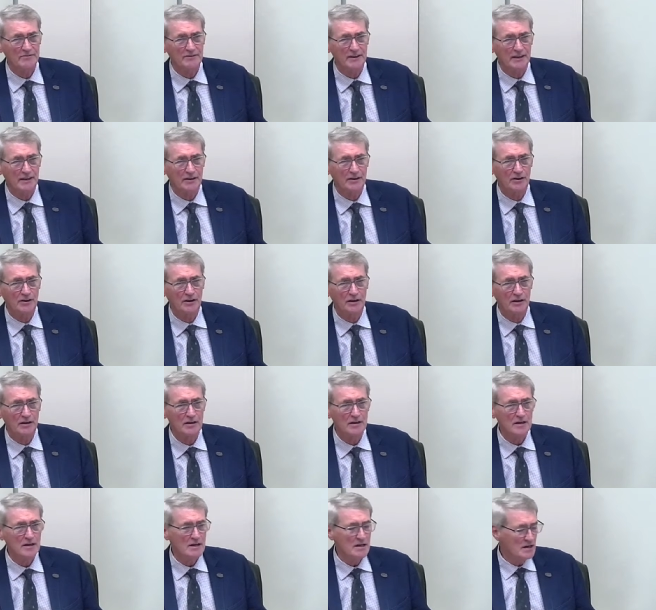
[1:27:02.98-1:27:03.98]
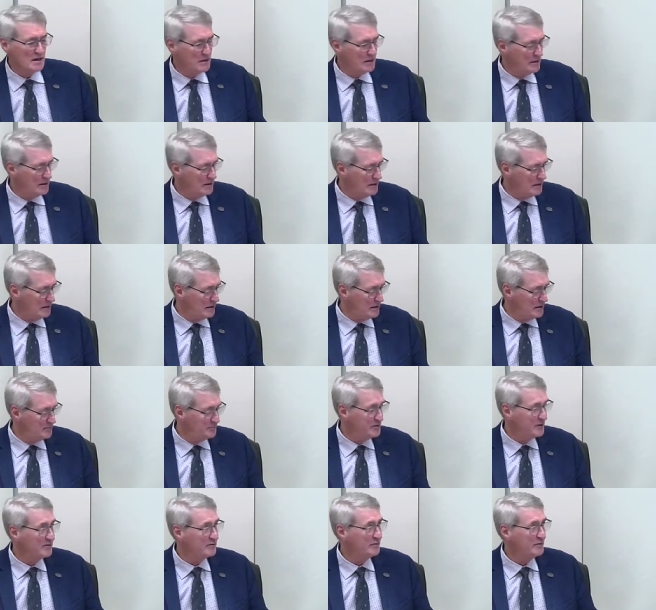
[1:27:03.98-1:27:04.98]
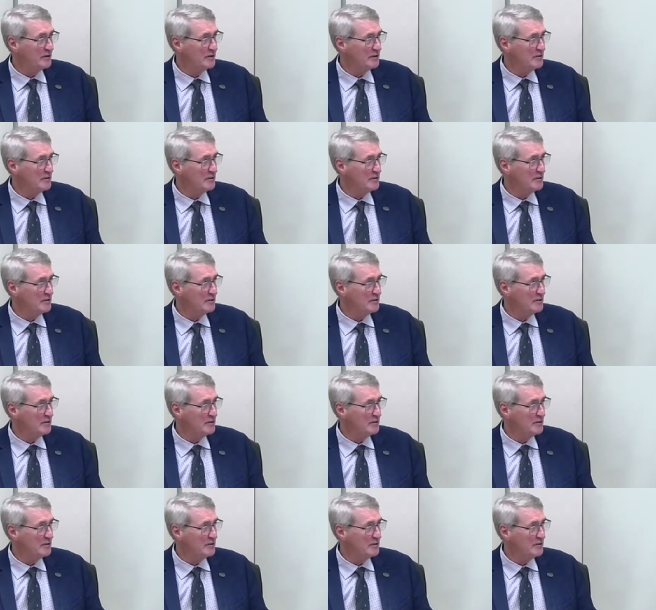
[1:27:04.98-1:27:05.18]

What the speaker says: culturally, we continue with the